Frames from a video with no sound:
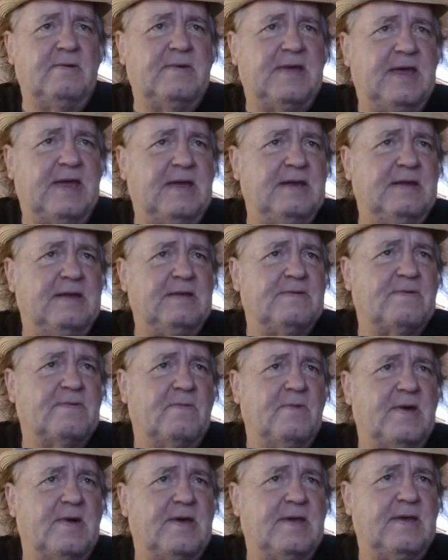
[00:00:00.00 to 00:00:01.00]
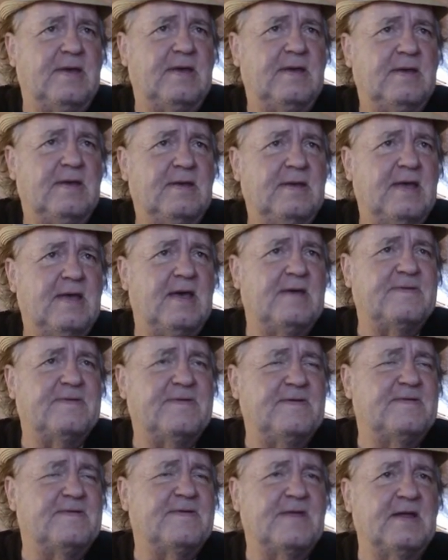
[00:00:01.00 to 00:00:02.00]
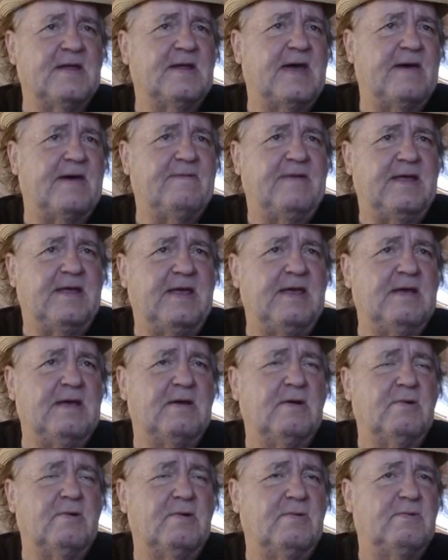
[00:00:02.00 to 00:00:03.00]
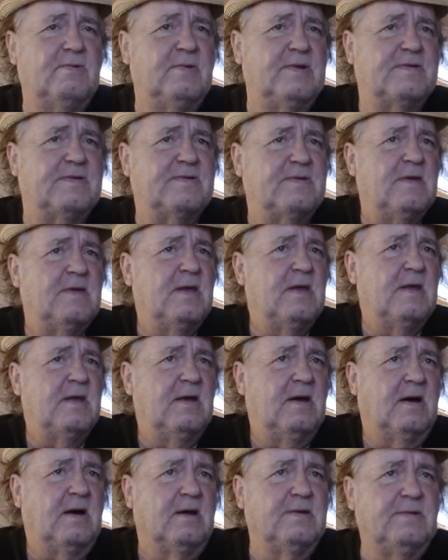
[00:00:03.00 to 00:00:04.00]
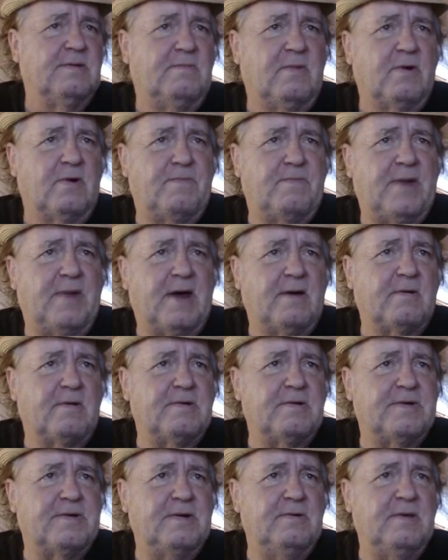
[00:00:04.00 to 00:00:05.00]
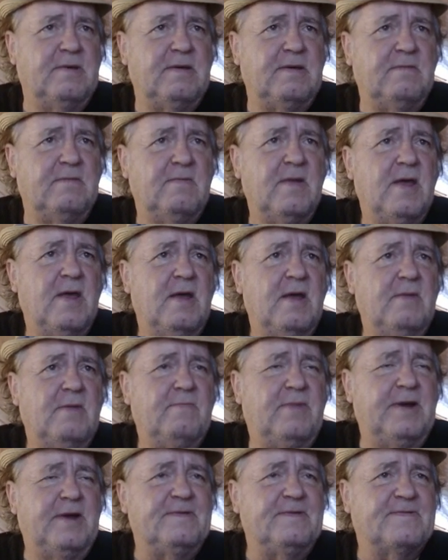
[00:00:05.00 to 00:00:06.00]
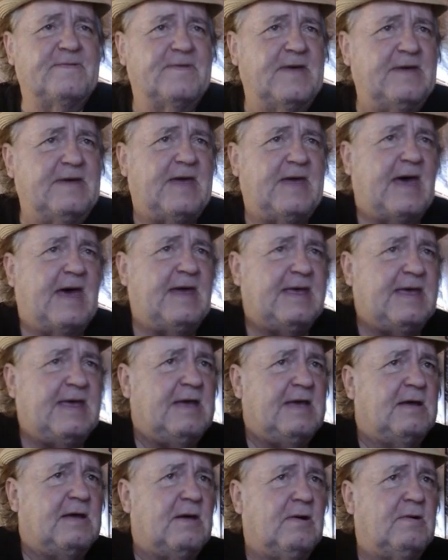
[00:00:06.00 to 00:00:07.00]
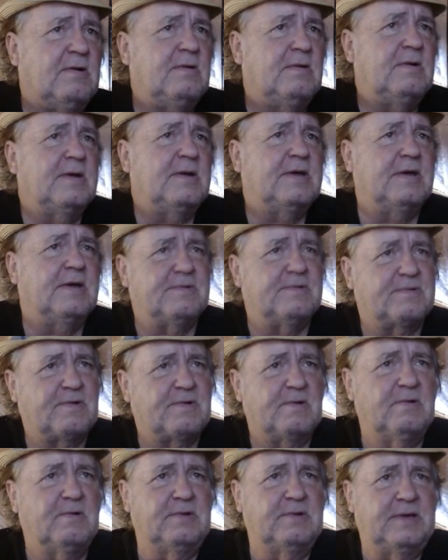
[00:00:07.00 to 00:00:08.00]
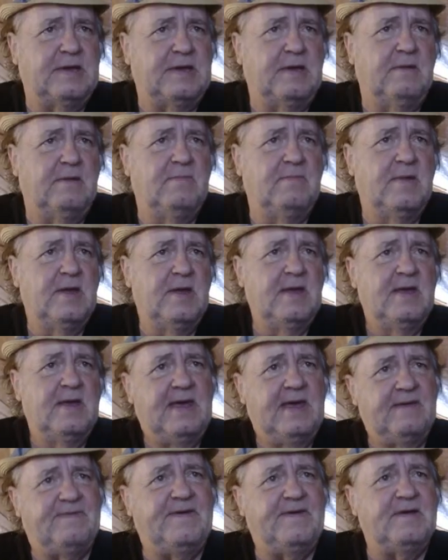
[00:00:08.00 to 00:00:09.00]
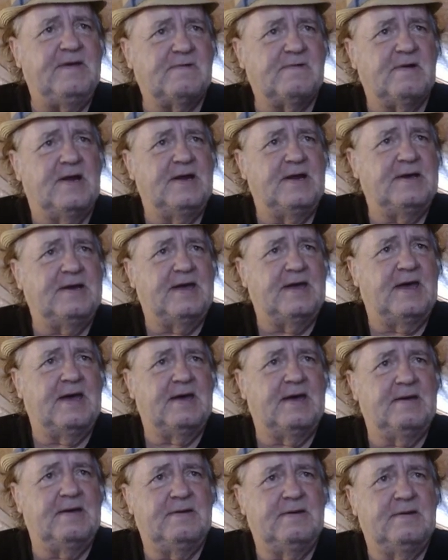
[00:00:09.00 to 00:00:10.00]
get in his way. Yes, he still have an ego, which all the more power to him, but he's letting that ego control him. If he tried that